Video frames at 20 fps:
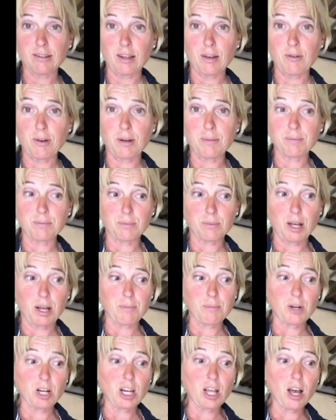So
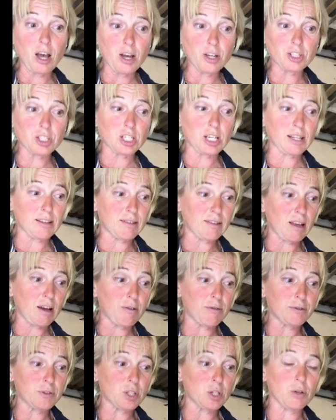I'm largely
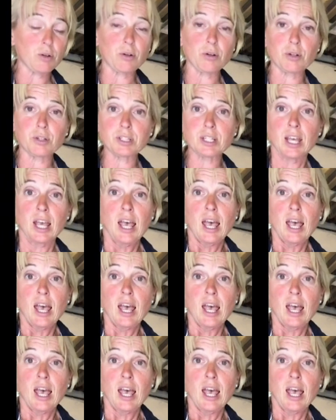self-taught,